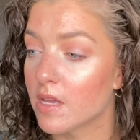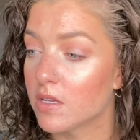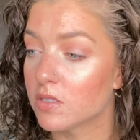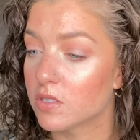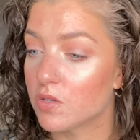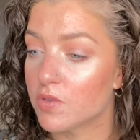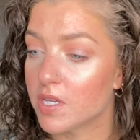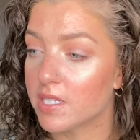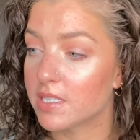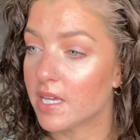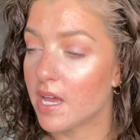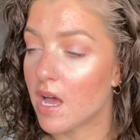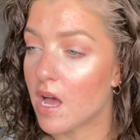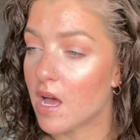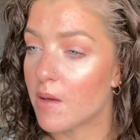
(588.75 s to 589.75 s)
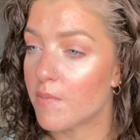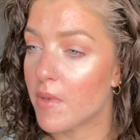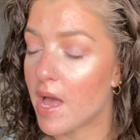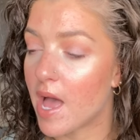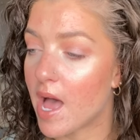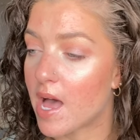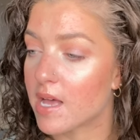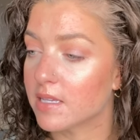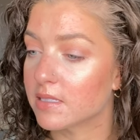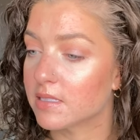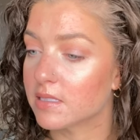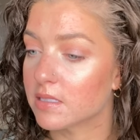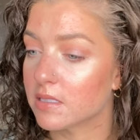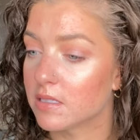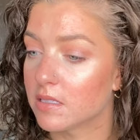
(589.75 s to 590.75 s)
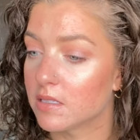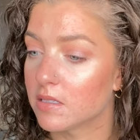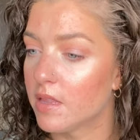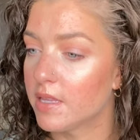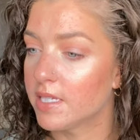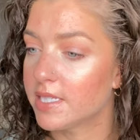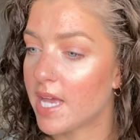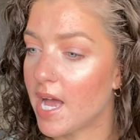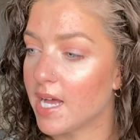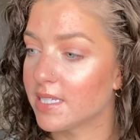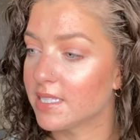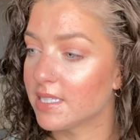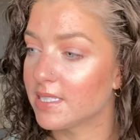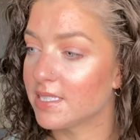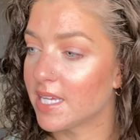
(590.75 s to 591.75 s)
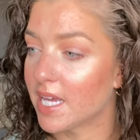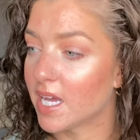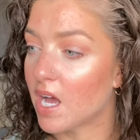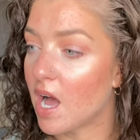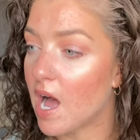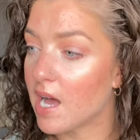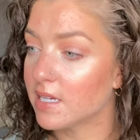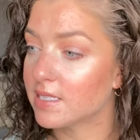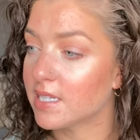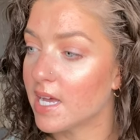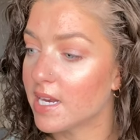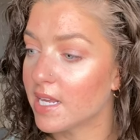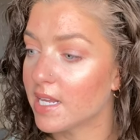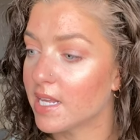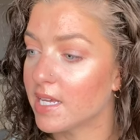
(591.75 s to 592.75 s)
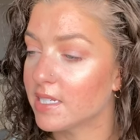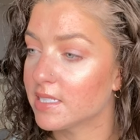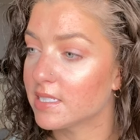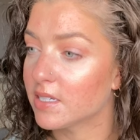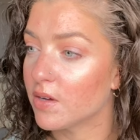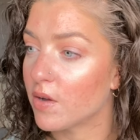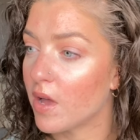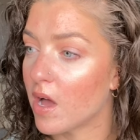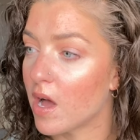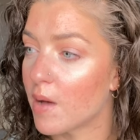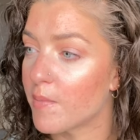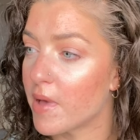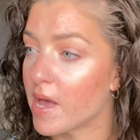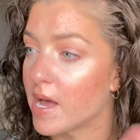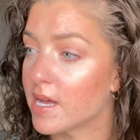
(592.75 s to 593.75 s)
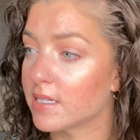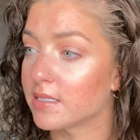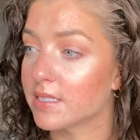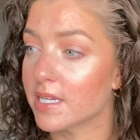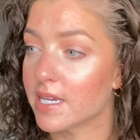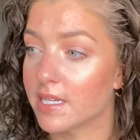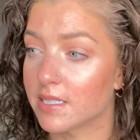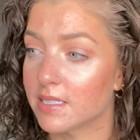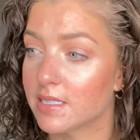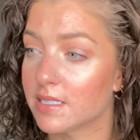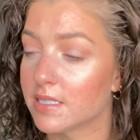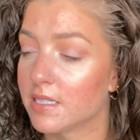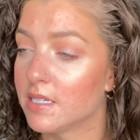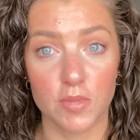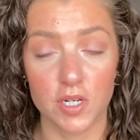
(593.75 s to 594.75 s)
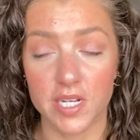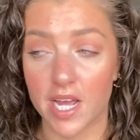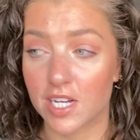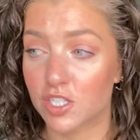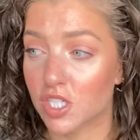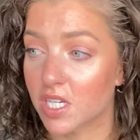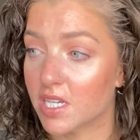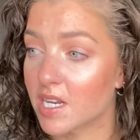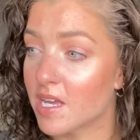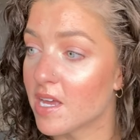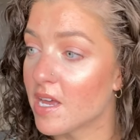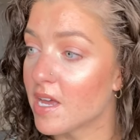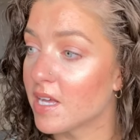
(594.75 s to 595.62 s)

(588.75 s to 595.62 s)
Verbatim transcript: So this um, has, this has zinc oxide in it um, as its protection.